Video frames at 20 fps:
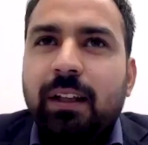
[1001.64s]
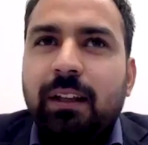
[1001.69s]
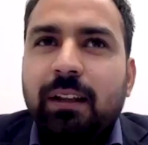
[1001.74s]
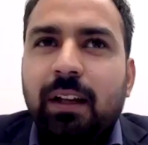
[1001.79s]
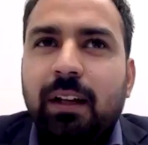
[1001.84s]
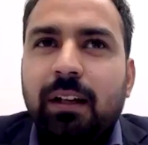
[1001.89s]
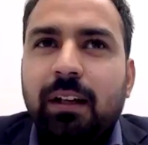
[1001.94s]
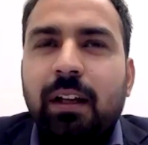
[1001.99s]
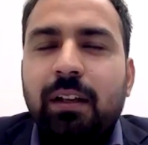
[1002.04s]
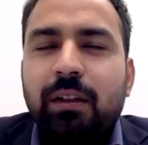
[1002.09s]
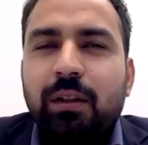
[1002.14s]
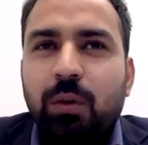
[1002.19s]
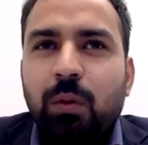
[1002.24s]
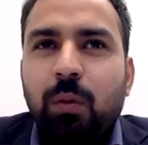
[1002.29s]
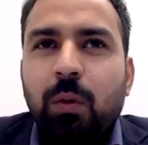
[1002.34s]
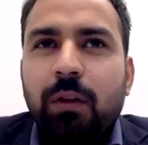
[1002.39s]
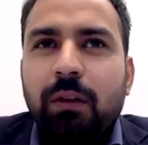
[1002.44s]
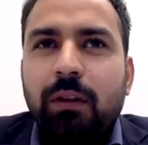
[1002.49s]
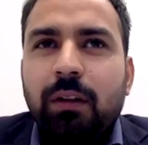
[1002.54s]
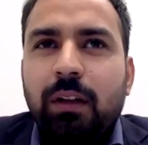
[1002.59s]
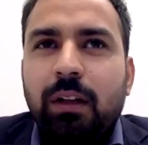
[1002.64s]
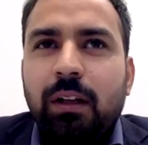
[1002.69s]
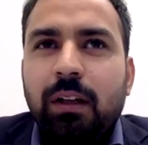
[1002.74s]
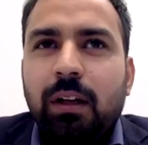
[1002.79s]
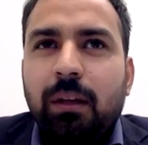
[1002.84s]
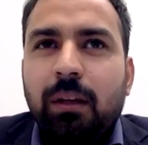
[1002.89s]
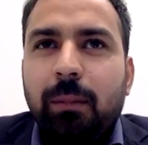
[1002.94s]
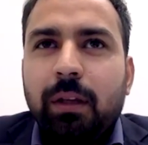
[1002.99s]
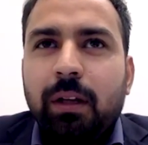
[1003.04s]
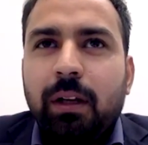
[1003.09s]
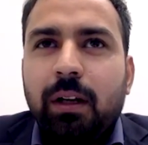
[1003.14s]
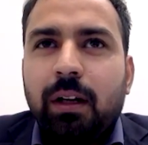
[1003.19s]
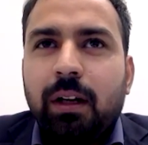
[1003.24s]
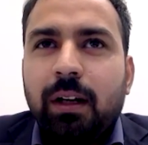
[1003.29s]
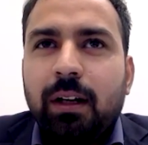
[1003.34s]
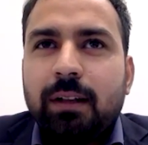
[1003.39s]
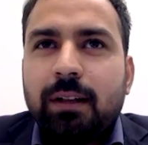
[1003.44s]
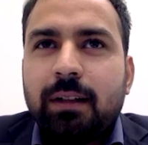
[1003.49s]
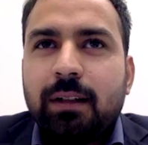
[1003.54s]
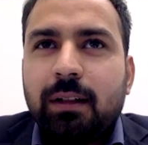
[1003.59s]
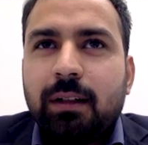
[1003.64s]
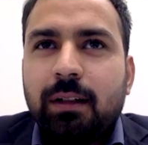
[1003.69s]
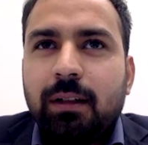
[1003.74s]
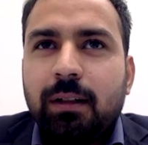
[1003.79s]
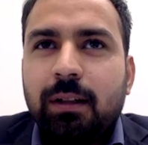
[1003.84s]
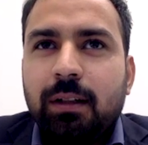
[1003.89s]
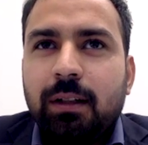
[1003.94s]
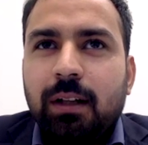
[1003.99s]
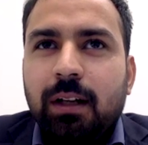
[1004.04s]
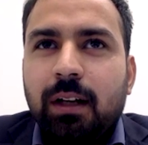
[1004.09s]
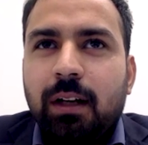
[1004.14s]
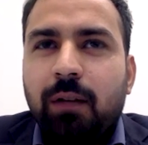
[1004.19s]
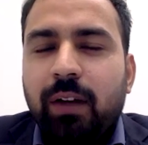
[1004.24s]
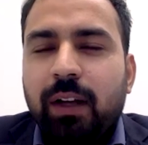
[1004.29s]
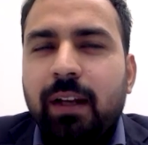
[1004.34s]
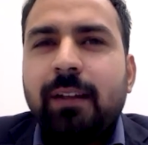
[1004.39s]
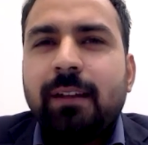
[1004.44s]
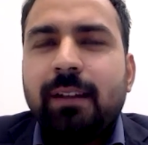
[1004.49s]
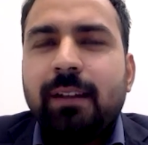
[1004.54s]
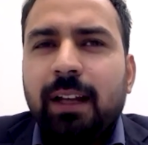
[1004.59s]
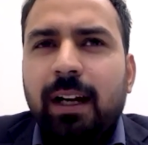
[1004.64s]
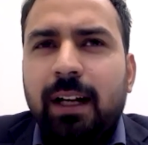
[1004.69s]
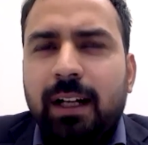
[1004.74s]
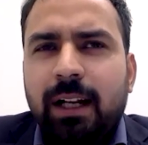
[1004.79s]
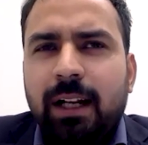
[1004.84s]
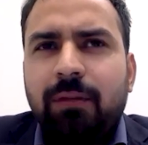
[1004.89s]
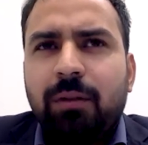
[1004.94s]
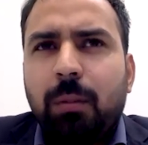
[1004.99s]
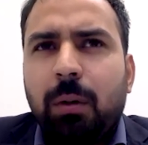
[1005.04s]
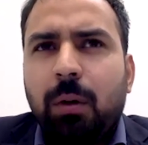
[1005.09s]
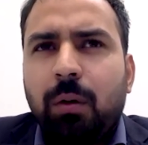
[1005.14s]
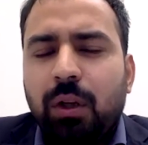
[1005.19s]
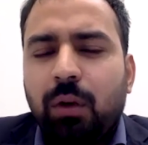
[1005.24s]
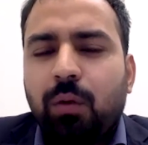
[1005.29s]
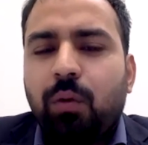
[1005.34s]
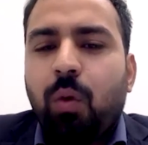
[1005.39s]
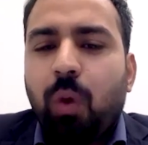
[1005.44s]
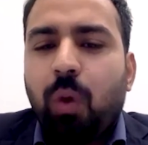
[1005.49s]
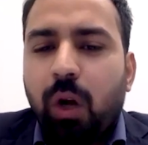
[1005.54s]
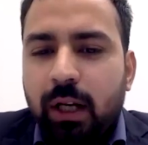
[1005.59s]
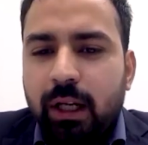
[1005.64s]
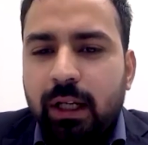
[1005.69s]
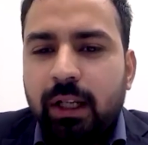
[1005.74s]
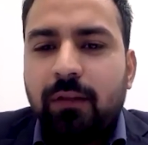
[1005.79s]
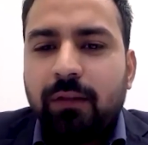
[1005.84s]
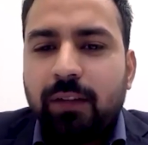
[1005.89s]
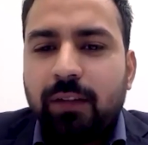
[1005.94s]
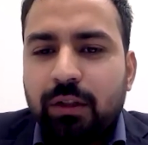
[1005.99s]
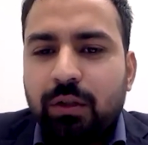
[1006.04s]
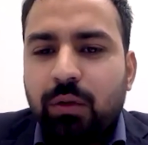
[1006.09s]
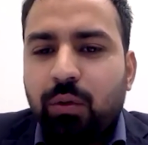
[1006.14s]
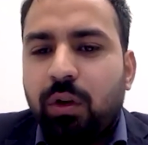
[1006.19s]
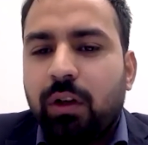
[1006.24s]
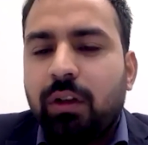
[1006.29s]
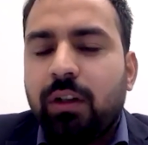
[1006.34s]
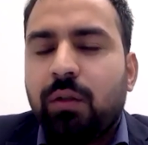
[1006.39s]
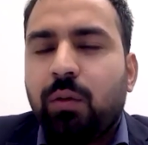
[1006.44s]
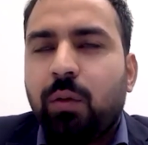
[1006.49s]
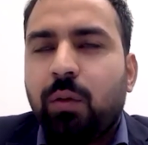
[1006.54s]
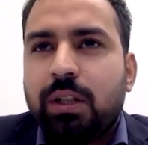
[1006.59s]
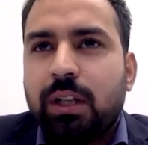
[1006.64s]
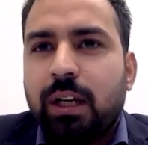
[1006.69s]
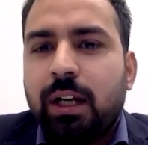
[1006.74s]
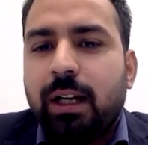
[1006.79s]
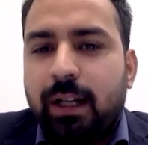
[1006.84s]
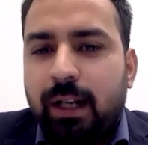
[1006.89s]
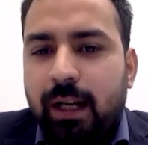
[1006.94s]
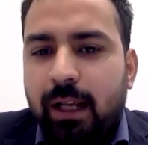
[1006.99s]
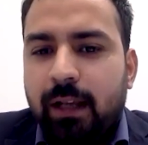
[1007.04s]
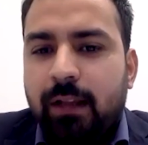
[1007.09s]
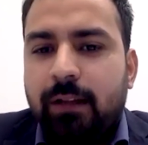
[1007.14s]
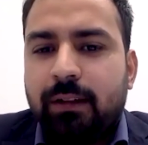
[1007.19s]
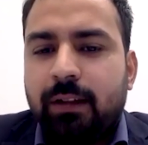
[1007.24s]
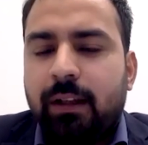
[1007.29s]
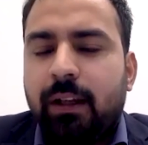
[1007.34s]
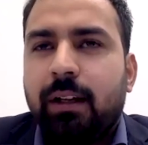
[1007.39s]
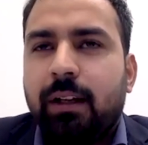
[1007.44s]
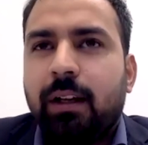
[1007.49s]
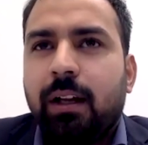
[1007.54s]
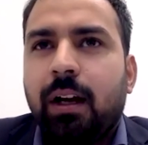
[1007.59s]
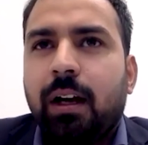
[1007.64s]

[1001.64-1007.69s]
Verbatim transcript: seen that the university, I mean, uh, it's uh, very selective about the quality of the students which it takes in.